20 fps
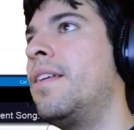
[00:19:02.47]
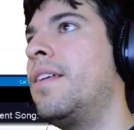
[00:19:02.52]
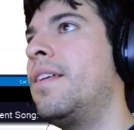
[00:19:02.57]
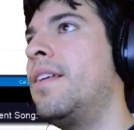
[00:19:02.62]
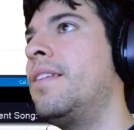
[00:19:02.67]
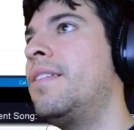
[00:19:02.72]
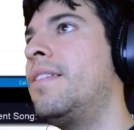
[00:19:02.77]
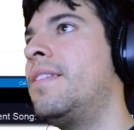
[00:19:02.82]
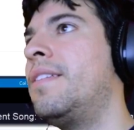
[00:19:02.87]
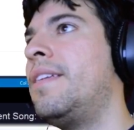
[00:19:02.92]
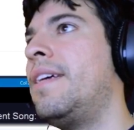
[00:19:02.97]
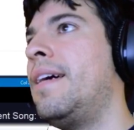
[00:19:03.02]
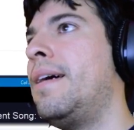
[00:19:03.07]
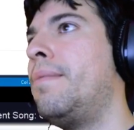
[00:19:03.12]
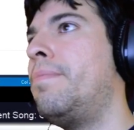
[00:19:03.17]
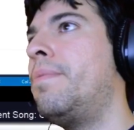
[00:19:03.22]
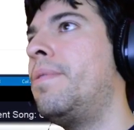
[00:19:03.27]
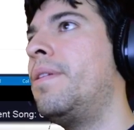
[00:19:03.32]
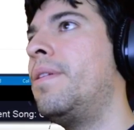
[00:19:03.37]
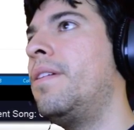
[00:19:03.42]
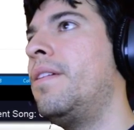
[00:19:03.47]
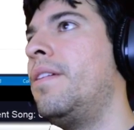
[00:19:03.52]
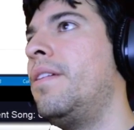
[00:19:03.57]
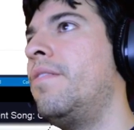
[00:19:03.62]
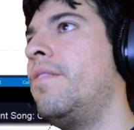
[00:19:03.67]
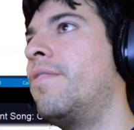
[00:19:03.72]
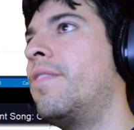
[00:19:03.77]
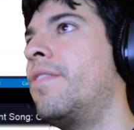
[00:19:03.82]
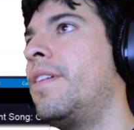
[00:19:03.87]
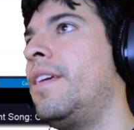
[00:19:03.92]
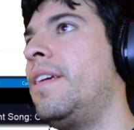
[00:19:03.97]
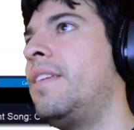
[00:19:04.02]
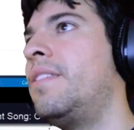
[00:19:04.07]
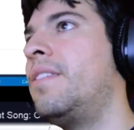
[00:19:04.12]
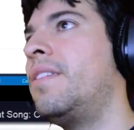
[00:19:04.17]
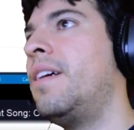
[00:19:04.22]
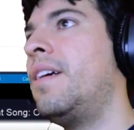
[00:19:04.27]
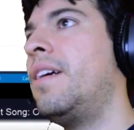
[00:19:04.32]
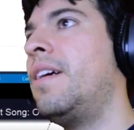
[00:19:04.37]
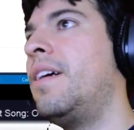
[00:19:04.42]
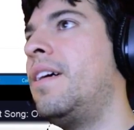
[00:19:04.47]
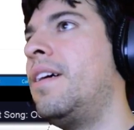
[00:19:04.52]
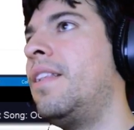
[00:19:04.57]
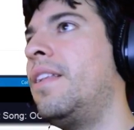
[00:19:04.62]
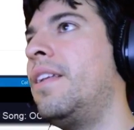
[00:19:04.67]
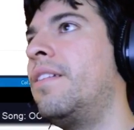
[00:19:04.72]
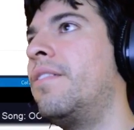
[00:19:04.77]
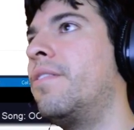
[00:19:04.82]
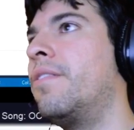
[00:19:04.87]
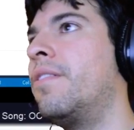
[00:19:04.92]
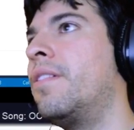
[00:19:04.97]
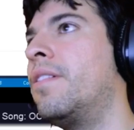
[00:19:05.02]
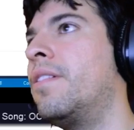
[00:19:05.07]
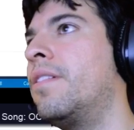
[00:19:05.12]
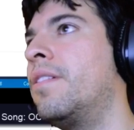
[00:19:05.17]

step, no, for each literal